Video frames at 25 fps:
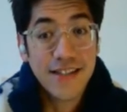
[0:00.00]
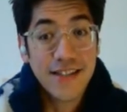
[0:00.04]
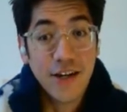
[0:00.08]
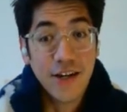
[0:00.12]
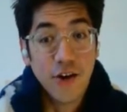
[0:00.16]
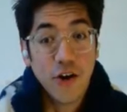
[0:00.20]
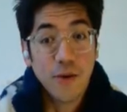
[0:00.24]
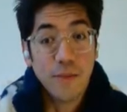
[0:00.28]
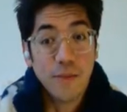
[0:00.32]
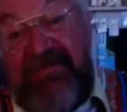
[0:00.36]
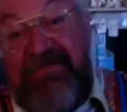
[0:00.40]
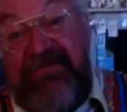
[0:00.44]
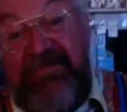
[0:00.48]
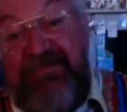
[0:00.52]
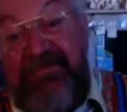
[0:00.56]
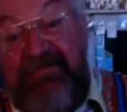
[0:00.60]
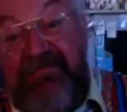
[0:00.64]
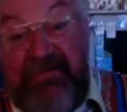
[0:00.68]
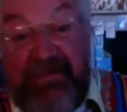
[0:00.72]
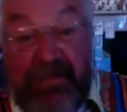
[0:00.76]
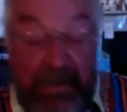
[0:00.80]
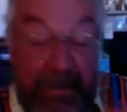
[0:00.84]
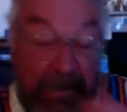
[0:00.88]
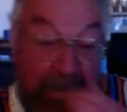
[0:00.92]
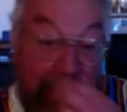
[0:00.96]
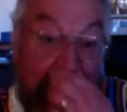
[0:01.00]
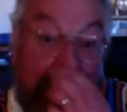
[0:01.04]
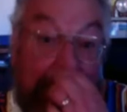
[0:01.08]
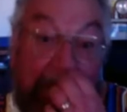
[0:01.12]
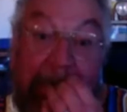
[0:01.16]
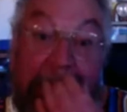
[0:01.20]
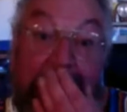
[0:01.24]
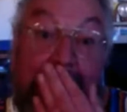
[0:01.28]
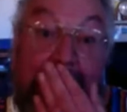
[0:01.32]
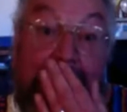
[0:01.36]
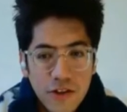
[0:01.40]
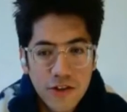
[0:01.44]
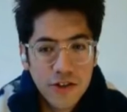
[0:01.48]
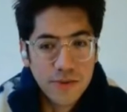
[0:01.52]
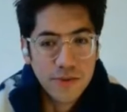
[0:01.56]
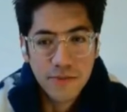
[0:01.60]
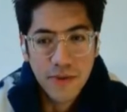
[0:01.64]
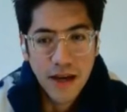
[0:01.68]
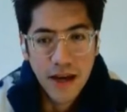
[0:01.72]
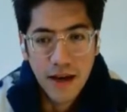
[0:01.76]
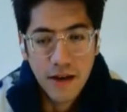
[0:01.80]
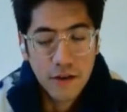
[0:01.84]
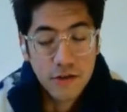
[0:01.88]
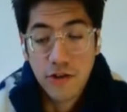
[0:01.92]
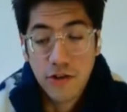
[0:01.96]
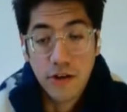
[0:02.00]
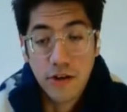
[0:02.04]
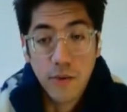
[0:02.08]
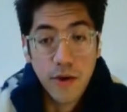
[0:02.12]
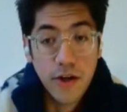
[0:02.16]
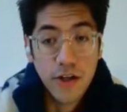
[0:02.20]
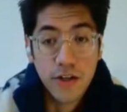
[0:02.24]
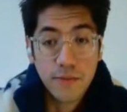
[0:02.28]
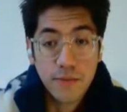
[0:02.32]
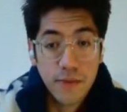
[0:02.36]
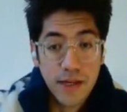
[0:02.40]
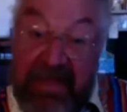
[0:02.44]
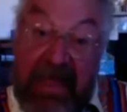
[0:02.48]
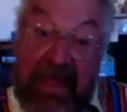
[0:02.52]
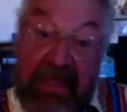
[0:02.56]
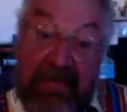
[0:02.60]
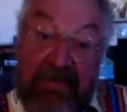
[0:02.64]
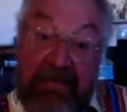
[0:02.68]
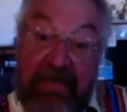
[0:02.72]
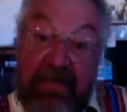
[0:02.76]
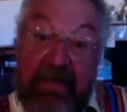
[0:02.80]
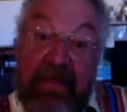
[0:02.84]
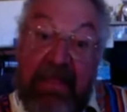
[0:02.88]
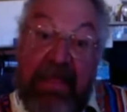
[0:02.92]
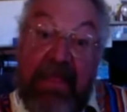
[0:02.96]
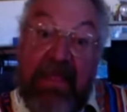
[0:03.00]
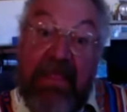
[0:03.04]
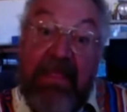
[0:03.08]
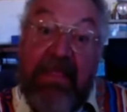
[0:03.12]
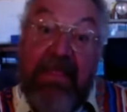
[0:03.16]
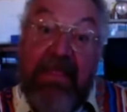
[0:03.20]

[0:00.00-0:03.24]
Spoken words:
a normal informal word many times. So.